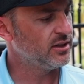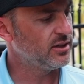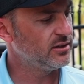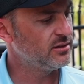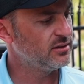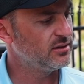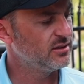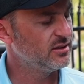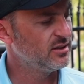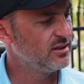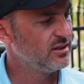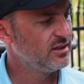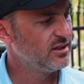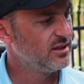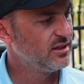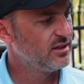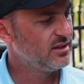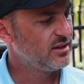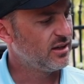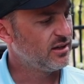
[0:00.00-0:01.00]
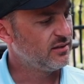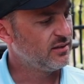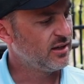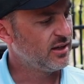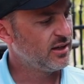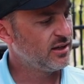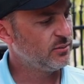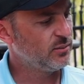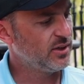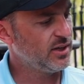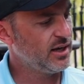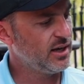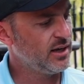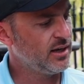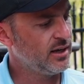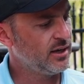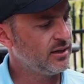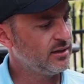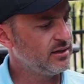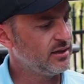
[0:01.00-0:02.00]
it. And then we
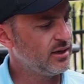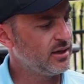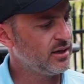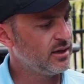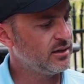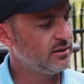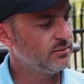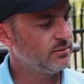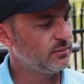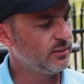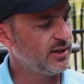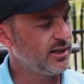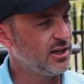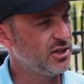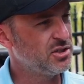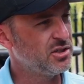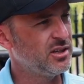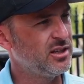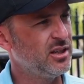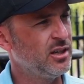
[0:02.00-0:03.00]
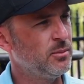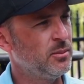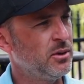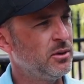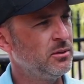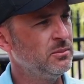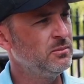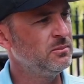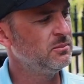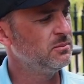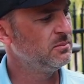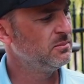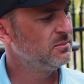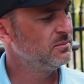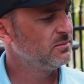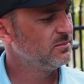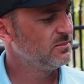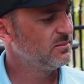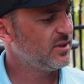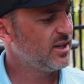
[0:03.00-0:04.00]
had uh, radiation chemo,
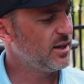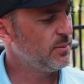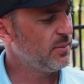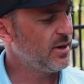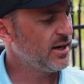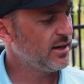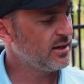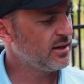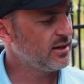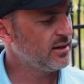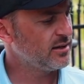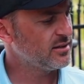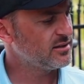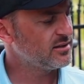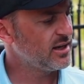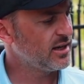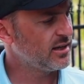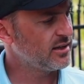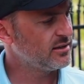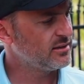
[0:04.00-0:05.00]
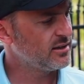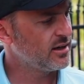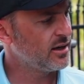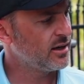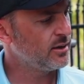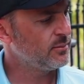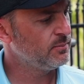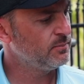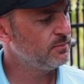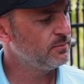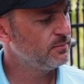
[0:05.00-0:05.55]
came back again a second time.